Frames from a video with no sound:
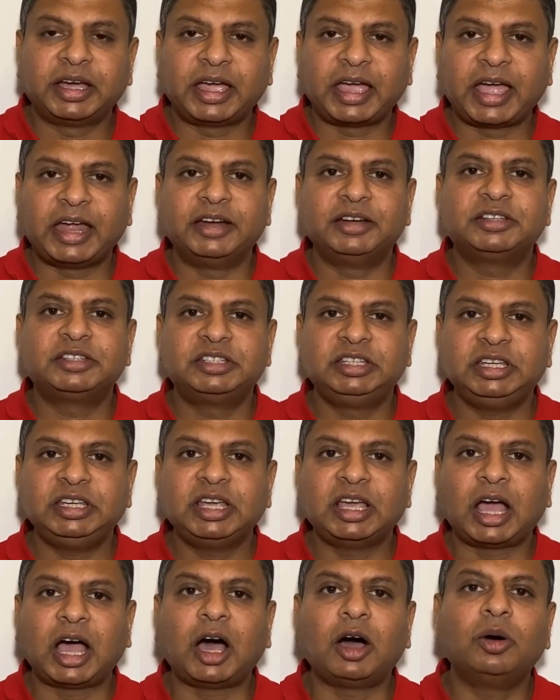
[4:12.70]
and see
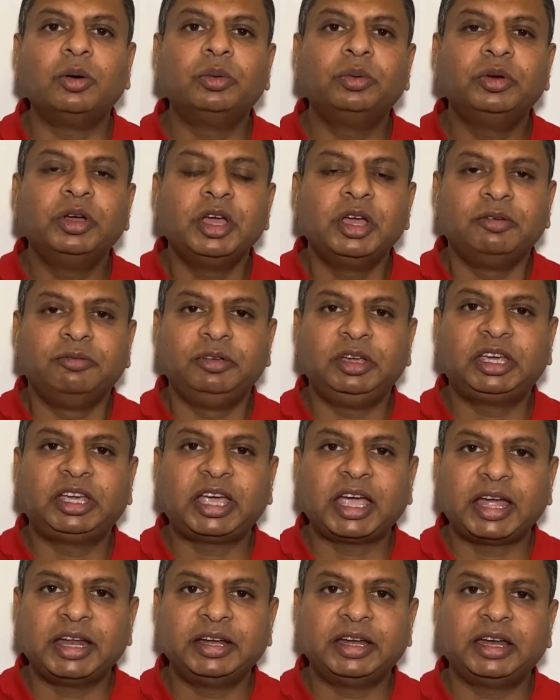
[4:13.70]
how we
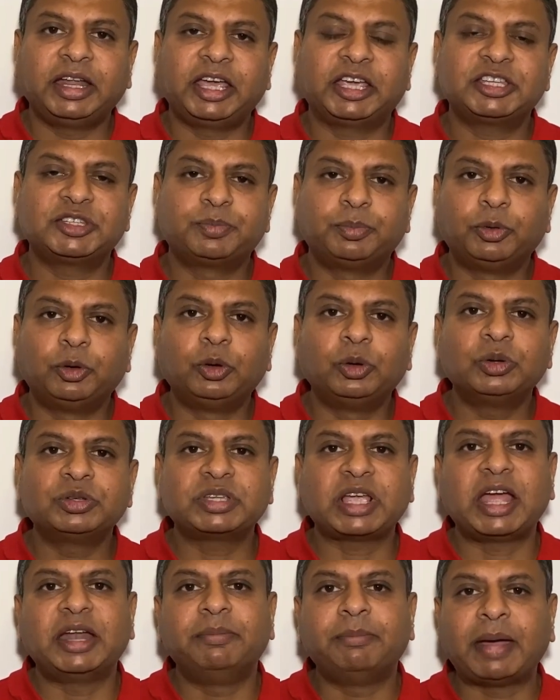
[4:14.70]
can expose
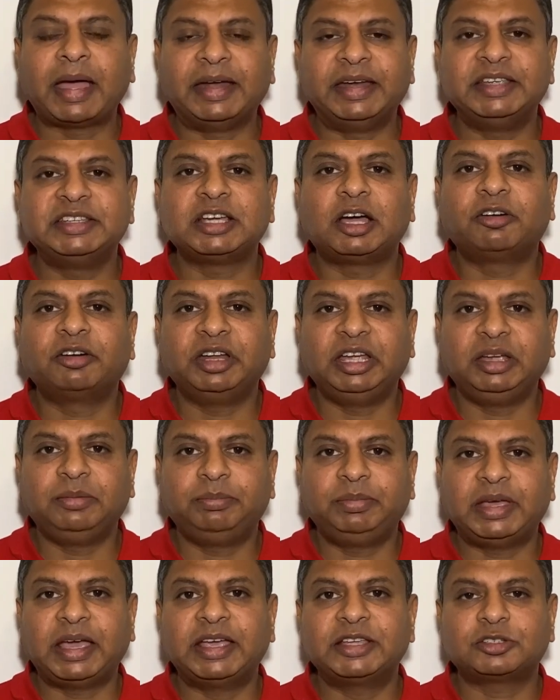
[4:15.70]
and manage our
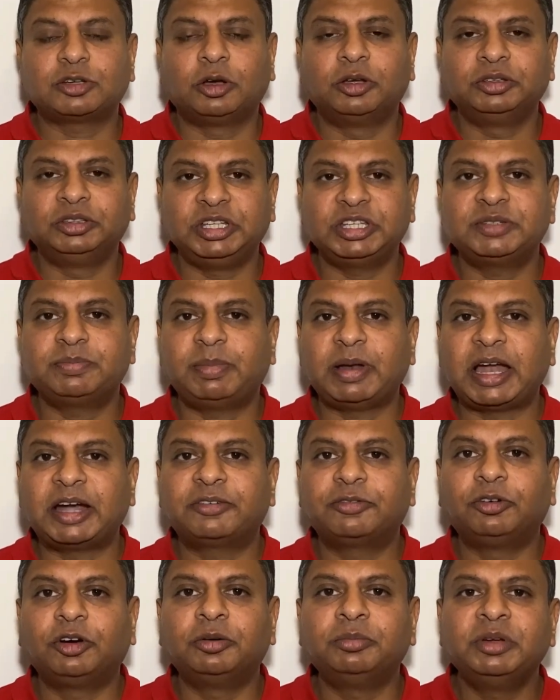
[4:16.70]
APIs on this
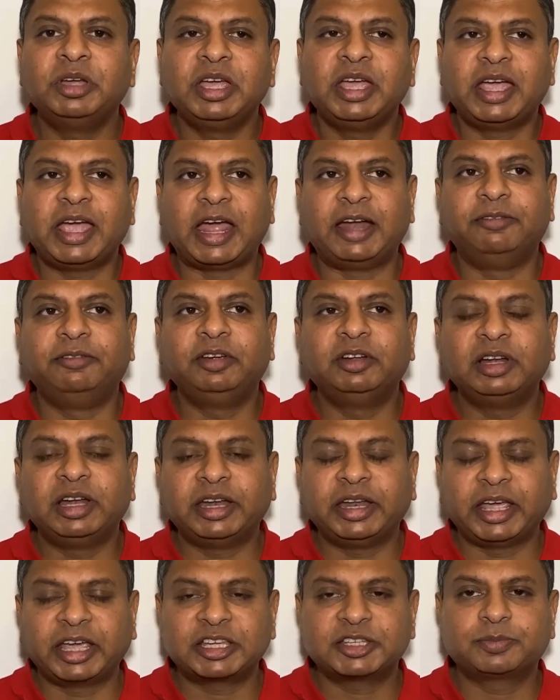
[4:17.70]
platform, and we'll
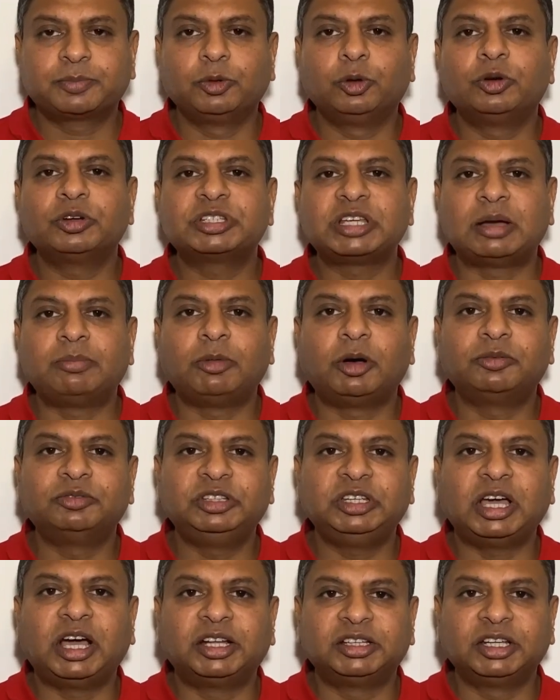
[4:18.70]
explore some of
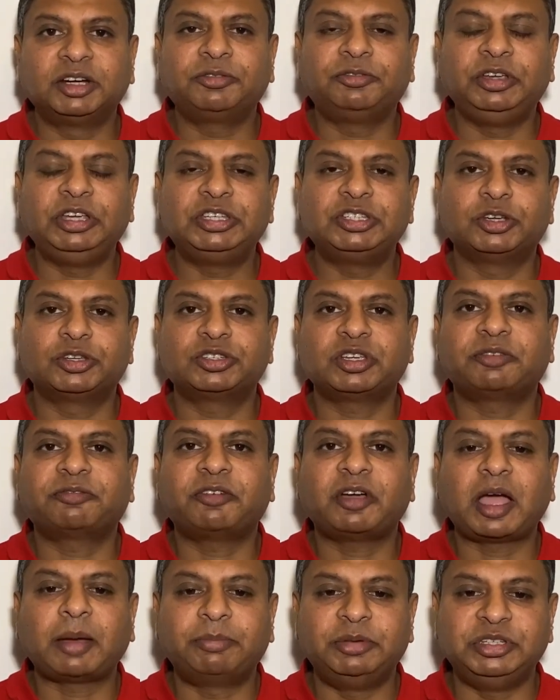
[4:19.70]
the other features
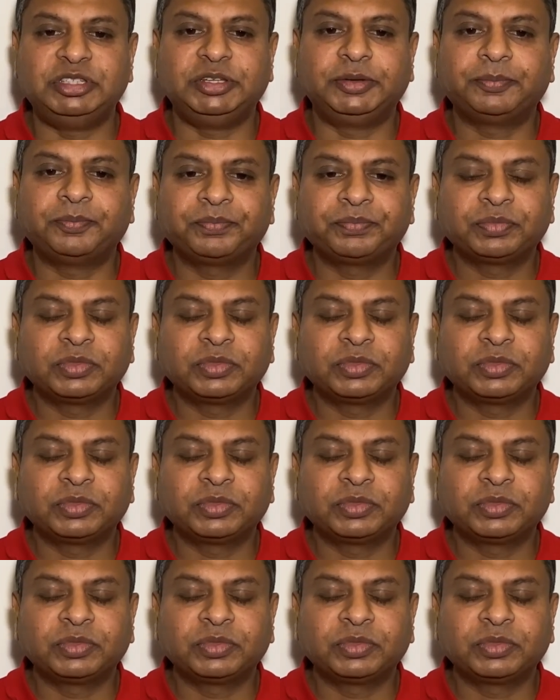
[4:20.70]
of Apigee.